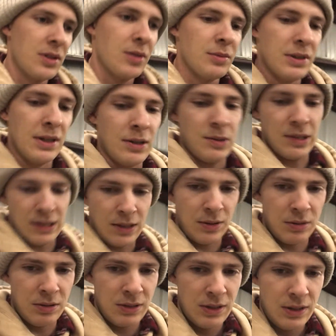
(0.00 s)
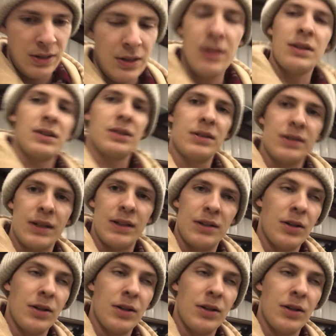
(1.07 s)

coming out now, because I